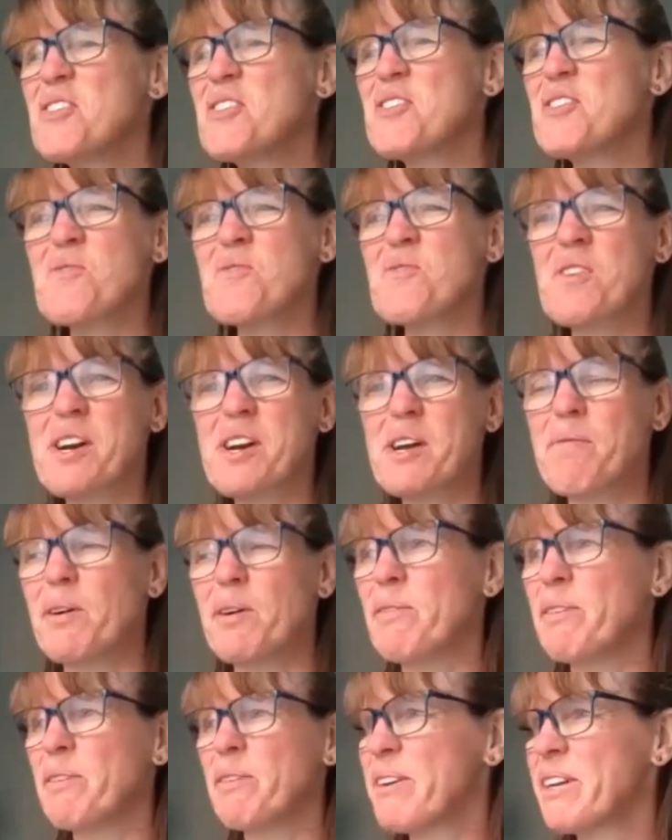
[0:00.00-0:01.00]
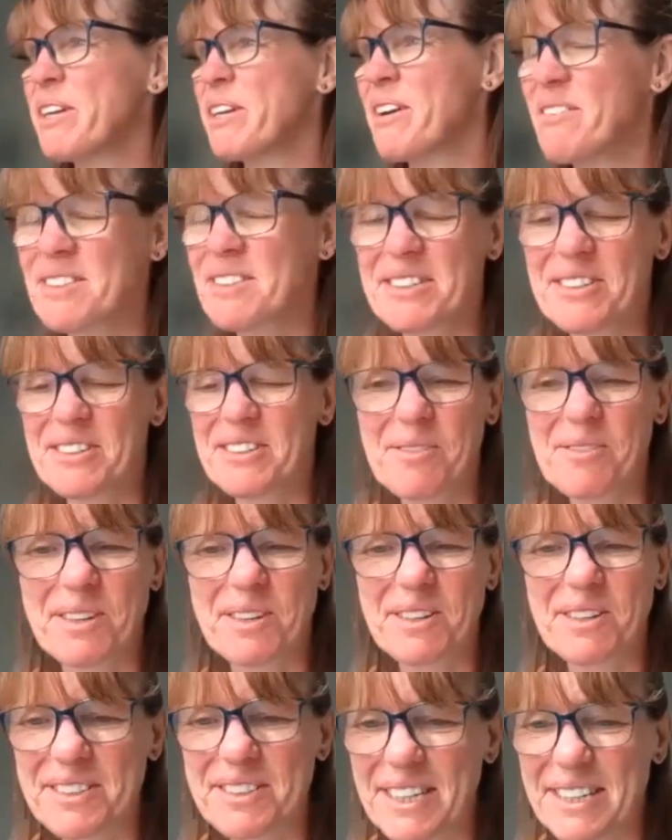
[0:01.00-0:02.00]
don't worry about being nervous at all,
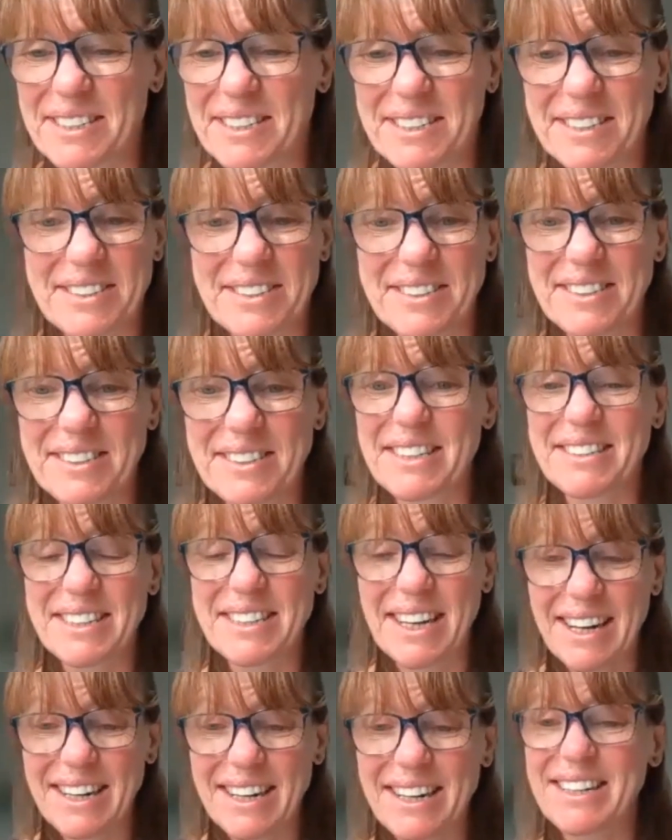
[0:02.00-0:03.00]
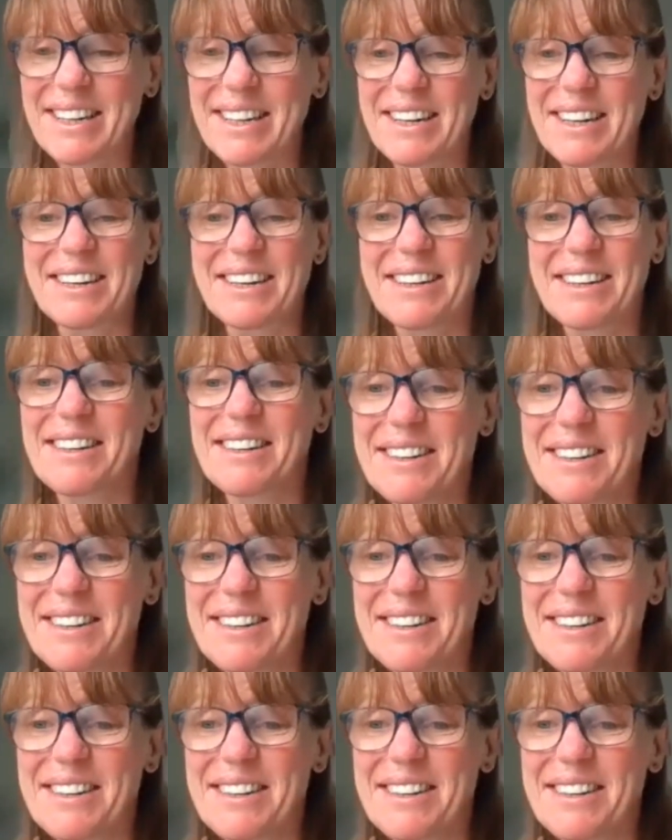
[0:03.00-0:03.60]
because it's just exactly,